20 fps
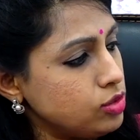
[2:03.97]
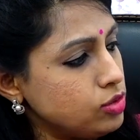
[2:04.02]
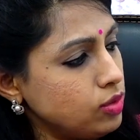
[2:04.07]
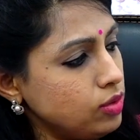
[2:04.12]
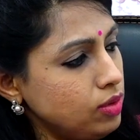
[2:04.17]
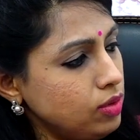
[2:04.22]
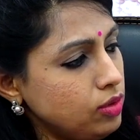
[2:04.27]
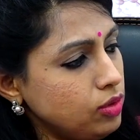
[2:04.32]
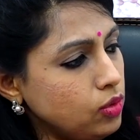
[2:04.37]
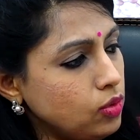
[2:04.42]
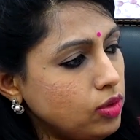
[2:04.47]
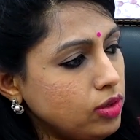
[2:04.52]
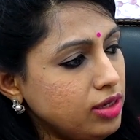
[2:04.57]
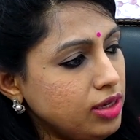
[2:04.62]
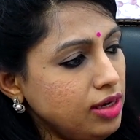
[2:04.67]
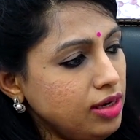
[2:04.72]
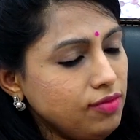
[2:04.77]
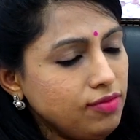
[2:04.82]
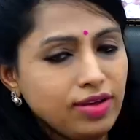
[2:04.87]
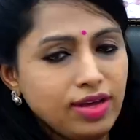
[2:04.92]
So
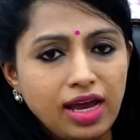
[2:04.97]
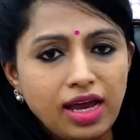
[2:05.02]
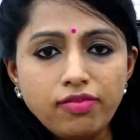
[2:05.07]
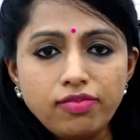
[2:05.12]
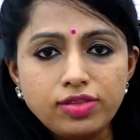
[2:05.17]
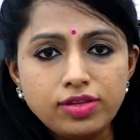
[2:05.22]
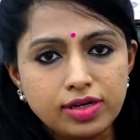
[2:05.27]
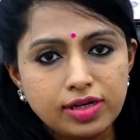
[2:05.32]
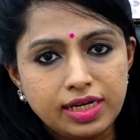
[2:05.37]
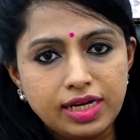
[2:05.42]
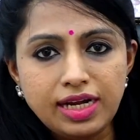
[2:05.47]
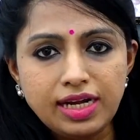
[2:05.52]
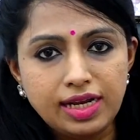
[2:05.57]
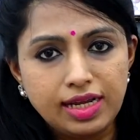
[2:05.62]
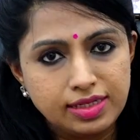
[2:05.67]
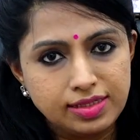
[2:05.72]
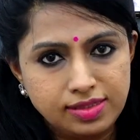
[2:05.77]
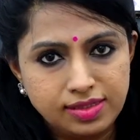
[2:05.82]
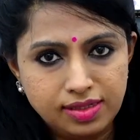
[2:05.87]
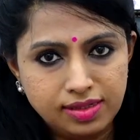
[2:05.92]
total we have 30
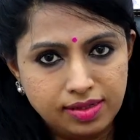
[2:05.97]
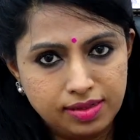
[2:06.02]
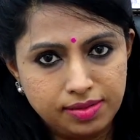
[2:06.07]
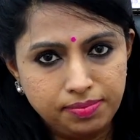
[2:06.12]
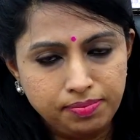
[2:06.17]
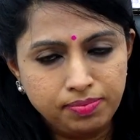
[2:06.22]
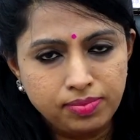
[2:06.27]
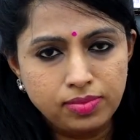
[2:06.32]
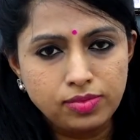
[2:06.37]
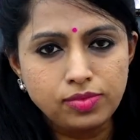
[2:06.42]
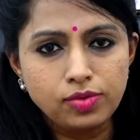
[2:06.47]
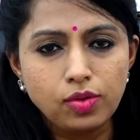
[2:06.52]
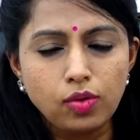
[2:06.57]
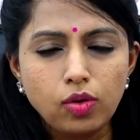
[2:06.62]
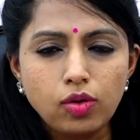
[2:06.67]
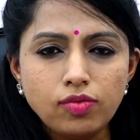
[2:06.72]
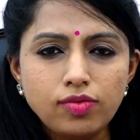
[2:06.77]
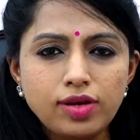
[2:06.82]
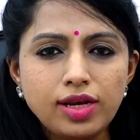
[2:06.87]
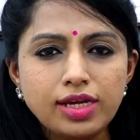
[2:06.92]
days here. So
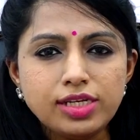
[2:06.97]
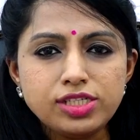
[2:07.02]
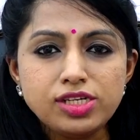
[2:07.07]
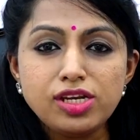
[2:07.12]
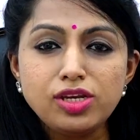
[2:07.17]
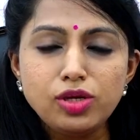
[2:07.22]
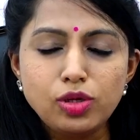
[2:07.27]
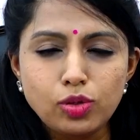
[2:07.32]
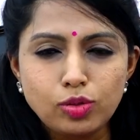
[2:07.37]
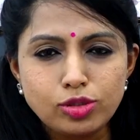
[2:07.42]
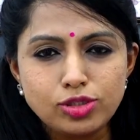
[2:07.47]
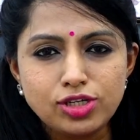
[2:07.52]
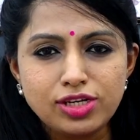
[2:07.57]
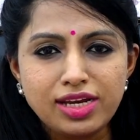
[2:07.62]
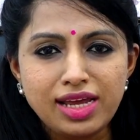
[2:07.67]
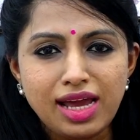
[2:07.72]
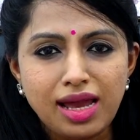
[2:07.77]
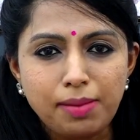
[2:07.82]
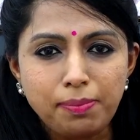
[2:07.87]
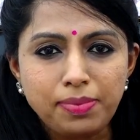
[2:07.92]
ovulation
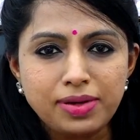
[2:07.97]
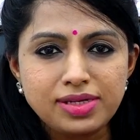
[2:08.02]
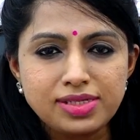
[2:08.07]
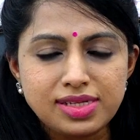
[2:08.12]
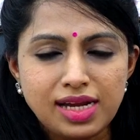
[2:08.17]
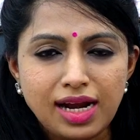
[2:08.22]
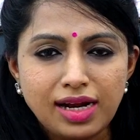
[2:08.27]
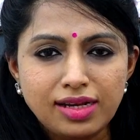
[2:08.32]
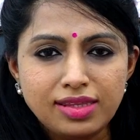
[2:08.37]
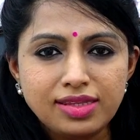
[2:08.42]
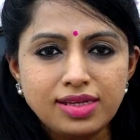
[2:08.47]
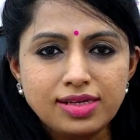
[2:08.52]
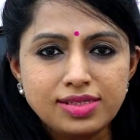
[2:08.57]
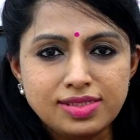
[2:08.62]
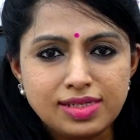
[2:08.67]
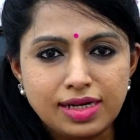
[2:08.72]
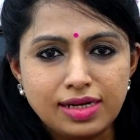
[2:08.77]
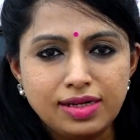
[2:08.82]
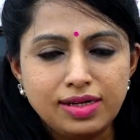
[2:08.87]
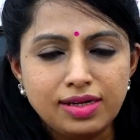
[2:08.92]
usually happens at the
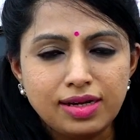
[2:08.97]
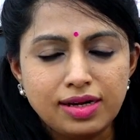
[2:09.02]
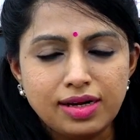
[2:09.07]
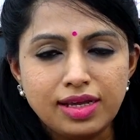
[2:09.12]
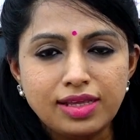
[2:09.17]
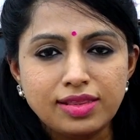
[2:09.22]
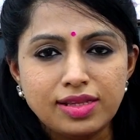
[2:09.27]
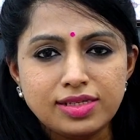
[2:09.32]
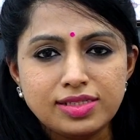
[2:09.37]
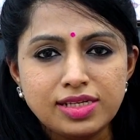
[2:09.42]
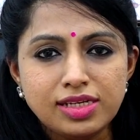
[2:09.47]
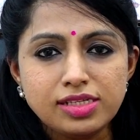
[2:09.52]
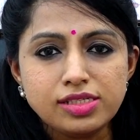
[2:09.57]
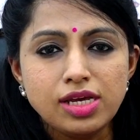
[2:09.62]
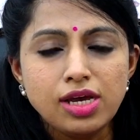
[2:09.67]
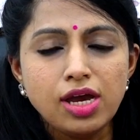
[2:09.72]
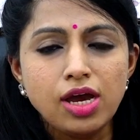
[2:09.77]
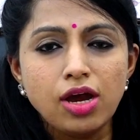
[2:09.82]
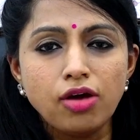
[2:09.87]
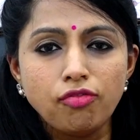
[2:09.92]
center, in the sense
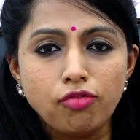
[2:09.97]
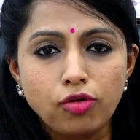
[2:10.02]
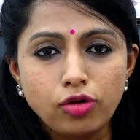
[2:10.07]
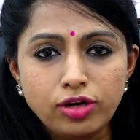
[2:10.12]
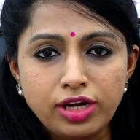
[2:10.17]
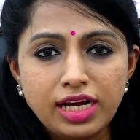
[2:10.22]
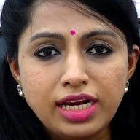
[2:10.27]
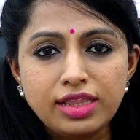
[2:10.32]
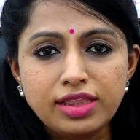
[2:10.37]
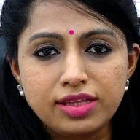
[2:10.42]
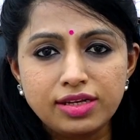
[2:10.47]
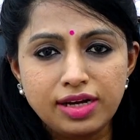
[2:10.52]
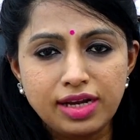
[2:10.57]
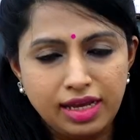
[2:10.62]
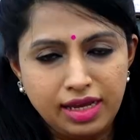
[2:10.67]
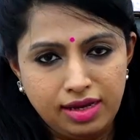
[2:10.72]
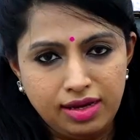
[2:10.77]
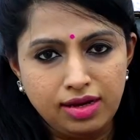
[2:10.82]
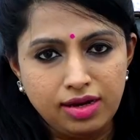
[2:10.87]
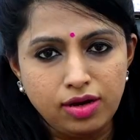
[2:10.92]
14th
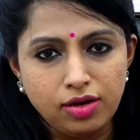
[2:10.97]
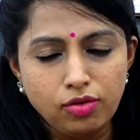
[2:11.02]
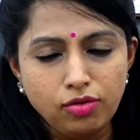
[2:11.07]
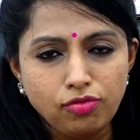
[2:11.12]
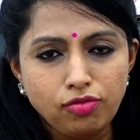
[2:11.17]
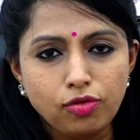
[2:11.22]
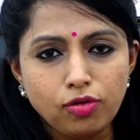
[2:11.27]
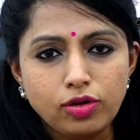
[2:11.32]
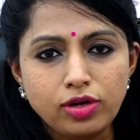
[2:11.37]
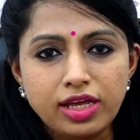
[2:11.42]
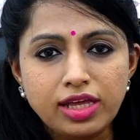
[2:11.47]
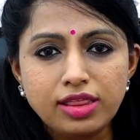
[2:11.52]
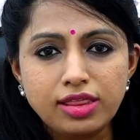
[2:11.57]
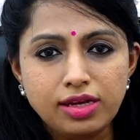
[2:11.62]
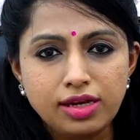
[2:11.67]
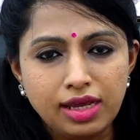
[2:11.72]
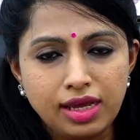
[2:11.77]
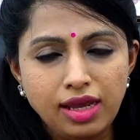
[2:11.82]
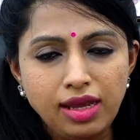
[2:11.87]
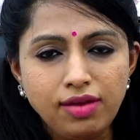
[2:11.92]
day, around
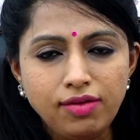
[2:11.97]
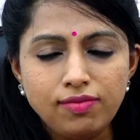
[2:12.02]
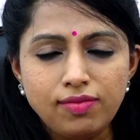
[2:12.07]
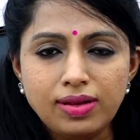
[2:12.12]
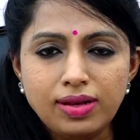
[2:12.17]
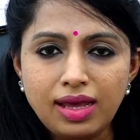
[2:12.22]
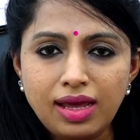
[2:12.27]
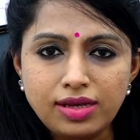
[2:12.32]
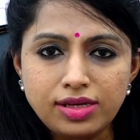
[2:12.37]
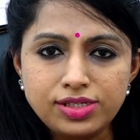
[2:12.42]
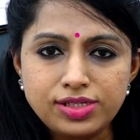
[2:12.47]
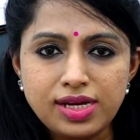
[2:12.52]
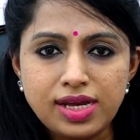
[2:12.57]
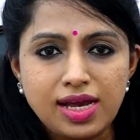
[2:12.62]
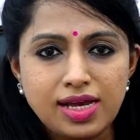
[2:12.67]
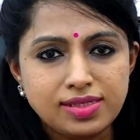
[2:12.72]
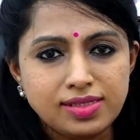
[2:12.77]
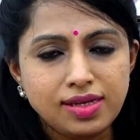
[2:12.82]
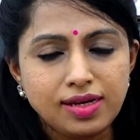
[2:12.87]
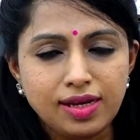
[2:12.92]
14th day when she
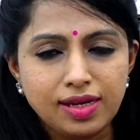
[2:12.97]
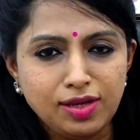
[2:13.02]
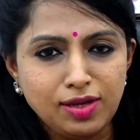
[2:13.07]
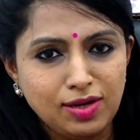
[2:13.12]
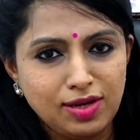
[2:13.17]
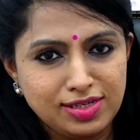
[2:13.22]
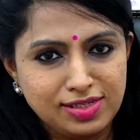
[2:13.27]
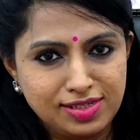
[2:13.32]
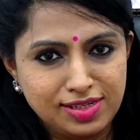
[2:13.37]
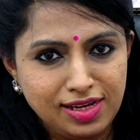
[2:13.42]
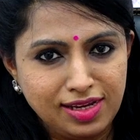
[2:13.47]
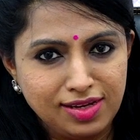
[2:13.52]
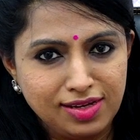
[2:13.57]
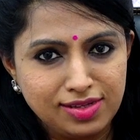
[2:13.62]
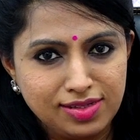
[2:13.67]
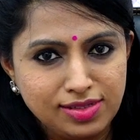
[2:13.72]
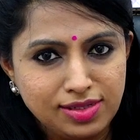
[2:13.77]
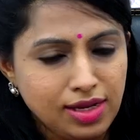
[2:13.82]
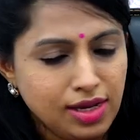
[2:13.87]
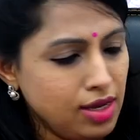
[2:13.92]
has a regular
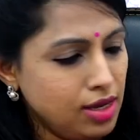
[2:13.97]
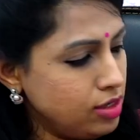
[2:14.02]
cycles.